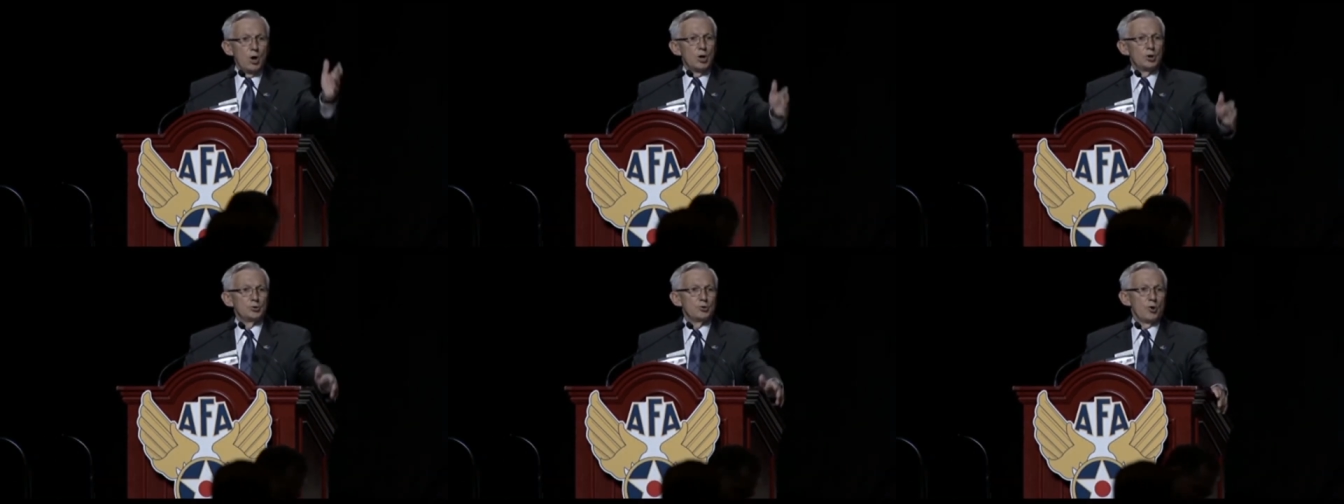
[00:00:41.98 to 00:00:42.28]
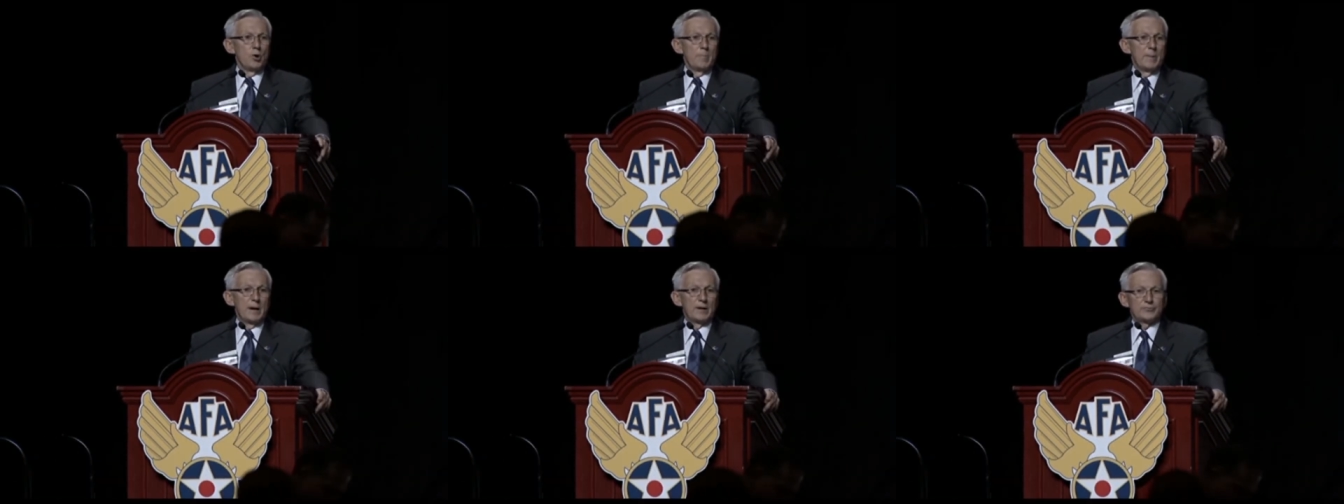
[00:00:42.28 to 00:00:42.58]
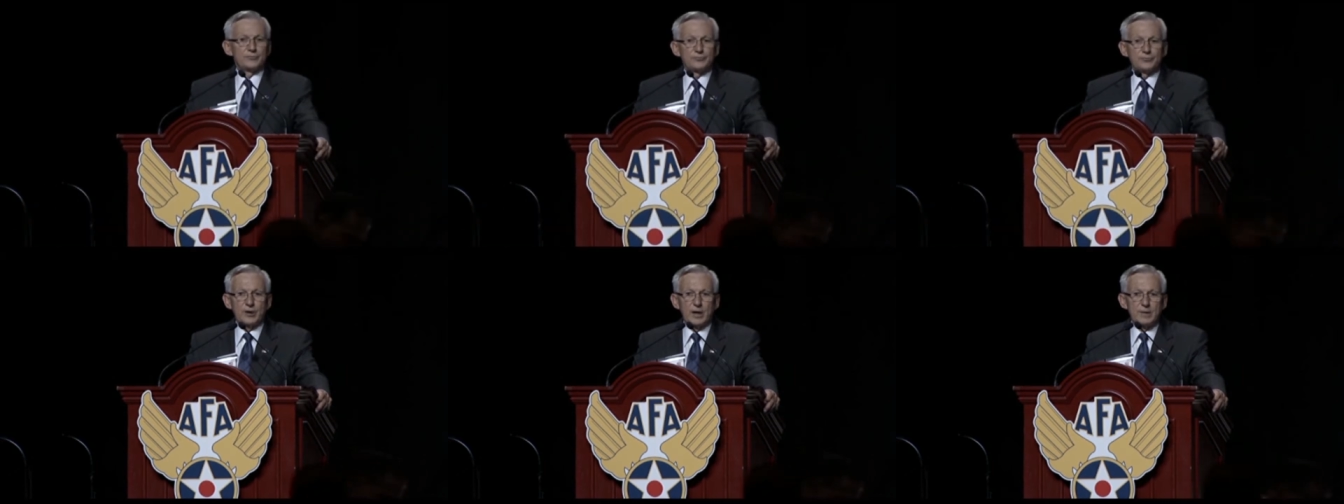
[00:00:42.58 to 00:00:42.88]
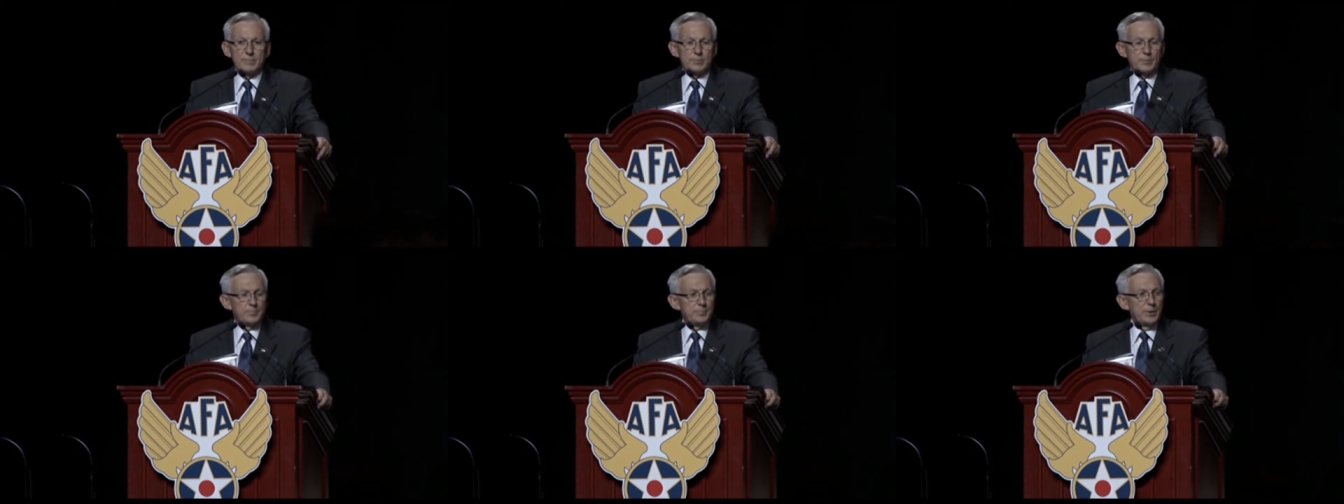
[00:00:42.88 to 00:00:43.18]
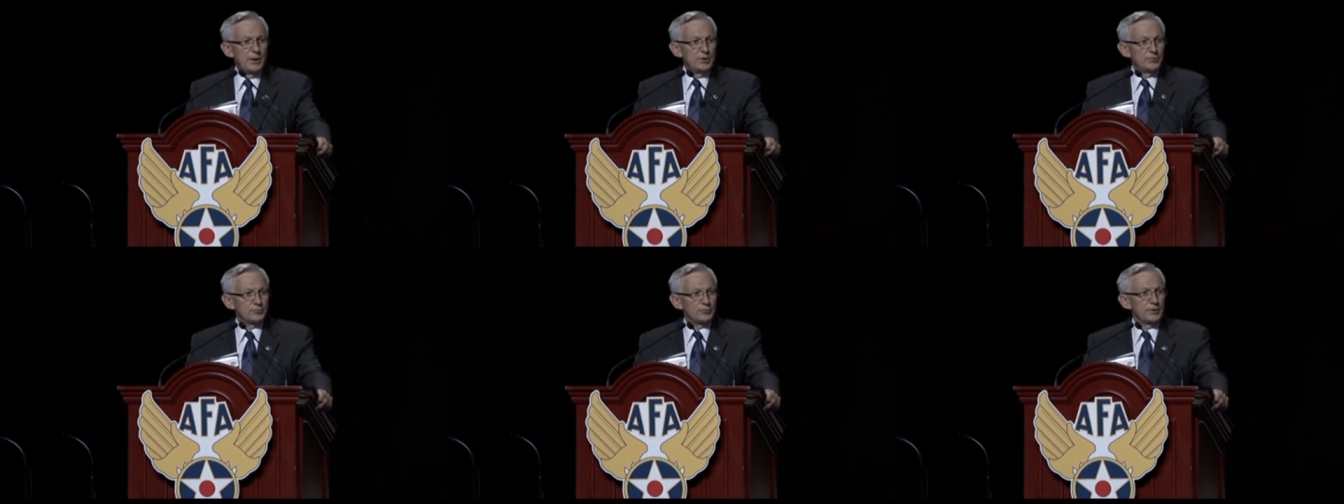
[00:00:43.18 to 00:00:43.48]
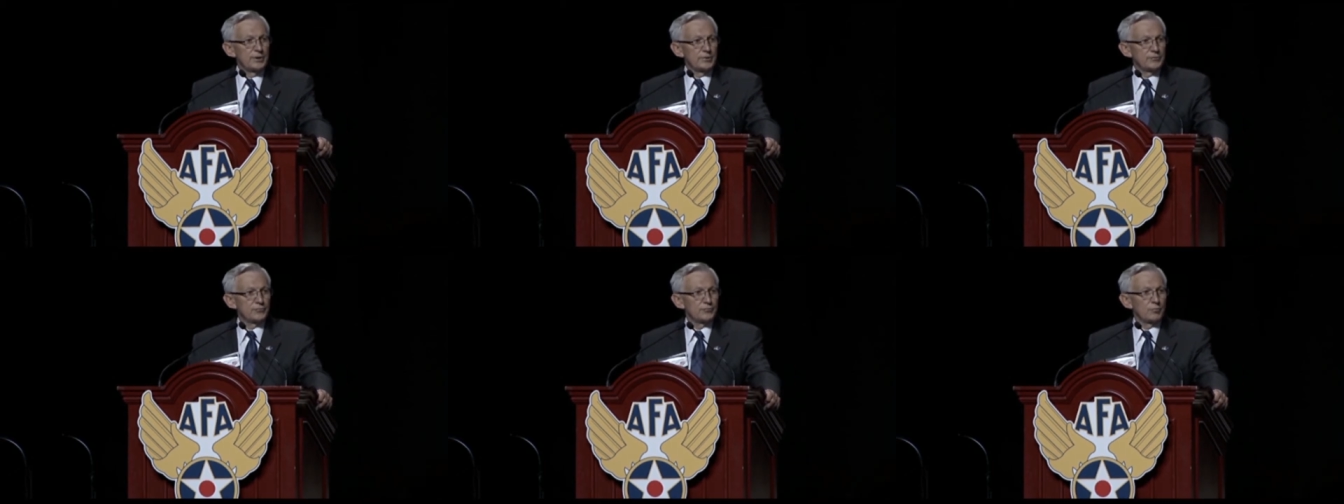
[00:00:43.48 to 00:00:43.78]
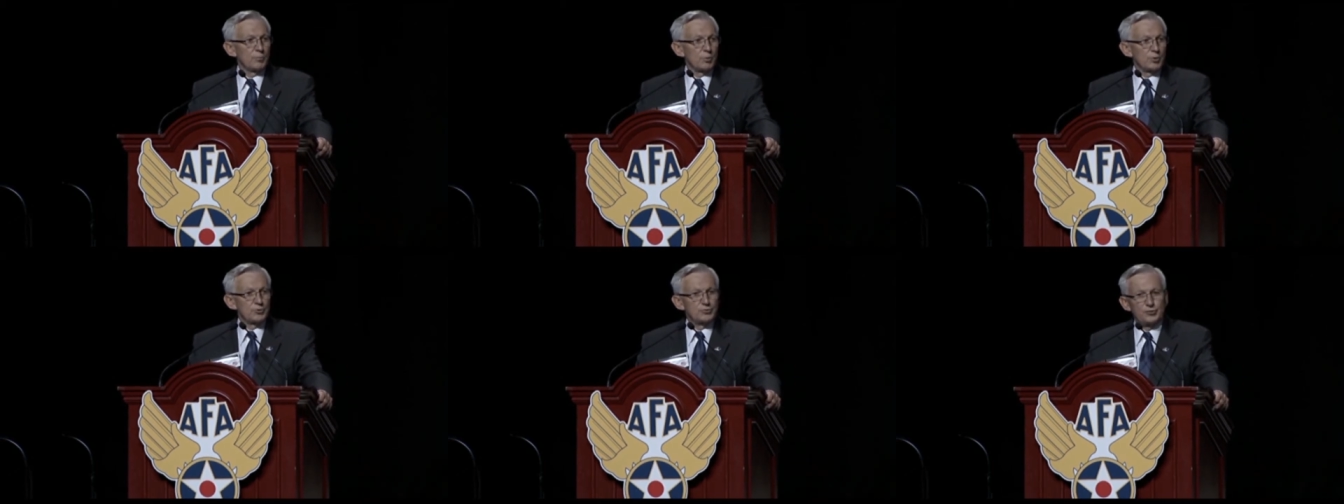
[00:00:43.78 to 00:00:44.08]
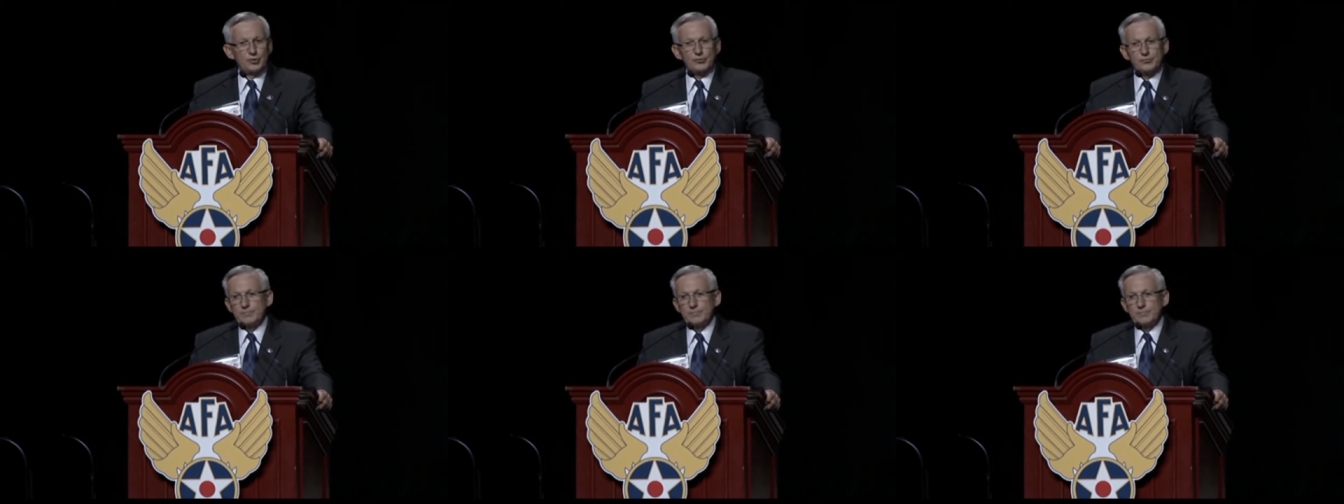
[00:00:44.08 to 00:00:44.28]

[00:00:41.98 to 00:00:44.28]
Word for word: You all know about Cyber Patriots.